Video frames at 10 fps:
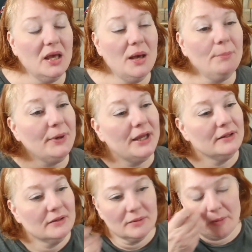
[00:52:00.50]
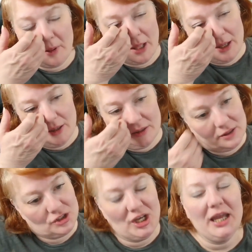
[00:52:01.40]
But
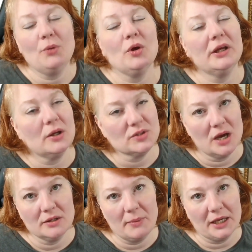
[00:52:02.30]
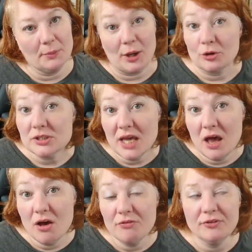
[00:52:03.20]
JK Rowling goes on to make it about
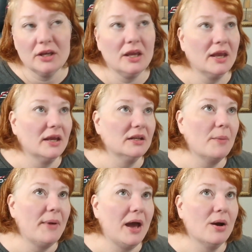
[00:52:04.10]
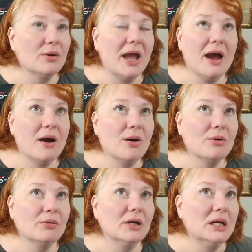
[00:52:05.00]
herself and about
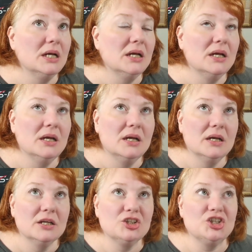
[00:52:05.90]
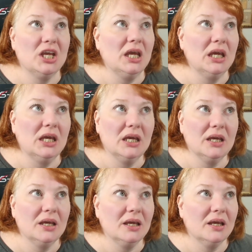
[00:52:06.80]
how
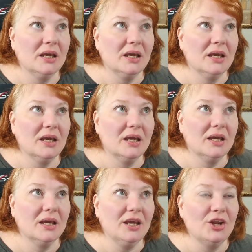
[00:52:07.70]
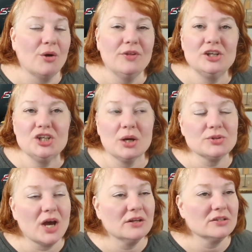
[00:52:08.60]
she, then she goes
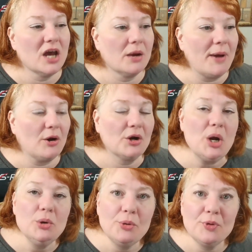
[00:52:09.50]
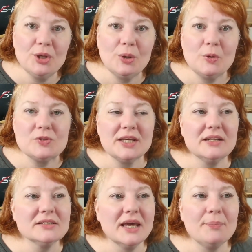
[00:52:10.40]
on to talk about her own abuse. And
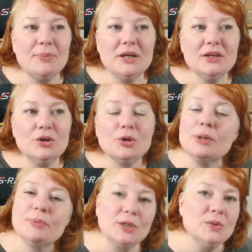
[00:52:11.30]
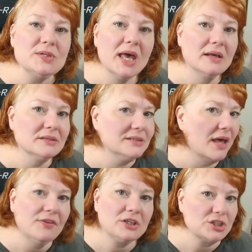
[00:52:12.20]
it's like, but your abuse has
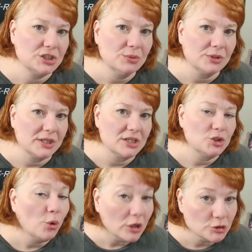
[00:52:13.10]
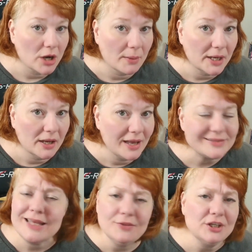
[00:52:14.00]
nothing to do with this. Your trauma
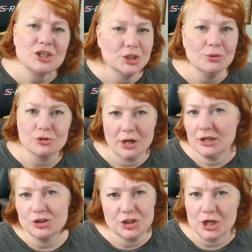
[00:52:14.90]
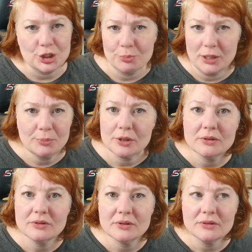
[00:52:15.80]
has nothing to do with transgender people.
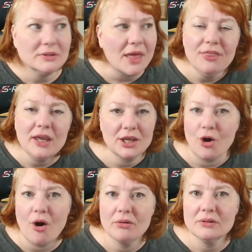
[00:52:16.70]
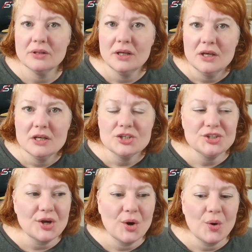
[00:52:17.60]
Nothing at all.
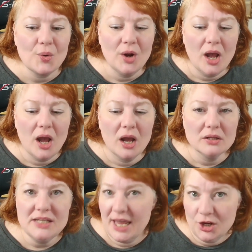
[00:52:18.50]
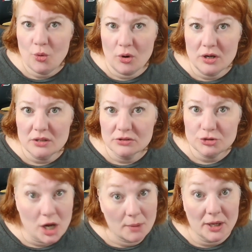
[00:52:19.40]
So take your
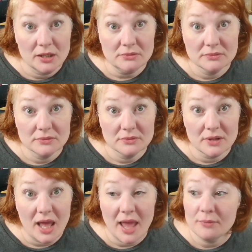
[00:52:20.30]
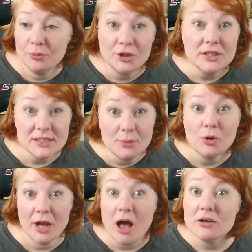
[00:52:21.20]
trauma and put it
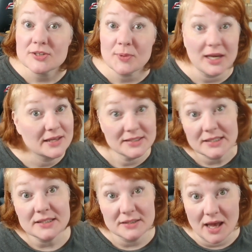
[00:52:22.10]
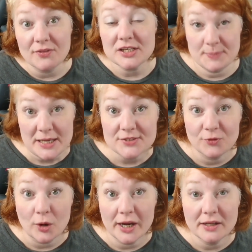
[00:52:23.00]
somewhere else because this is not the space
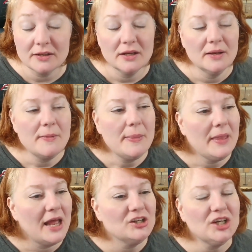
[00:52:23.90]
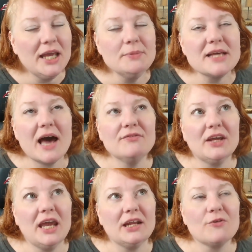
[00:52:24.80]
for it. And she keeps
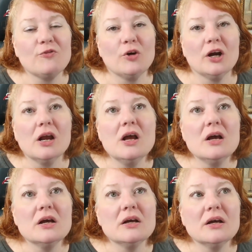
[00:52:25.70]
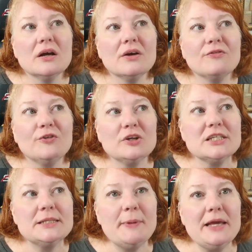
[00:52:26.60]
advocating for
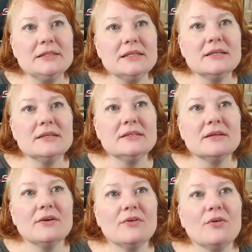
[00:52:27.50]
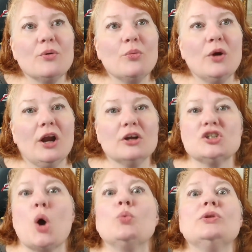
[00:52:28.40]
spaces where it's
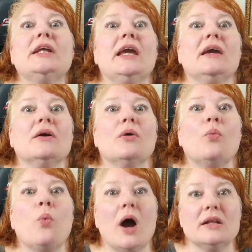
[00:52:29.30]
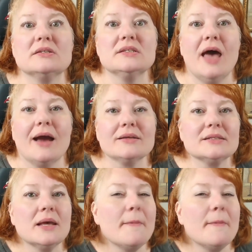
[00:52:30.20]
only one sex.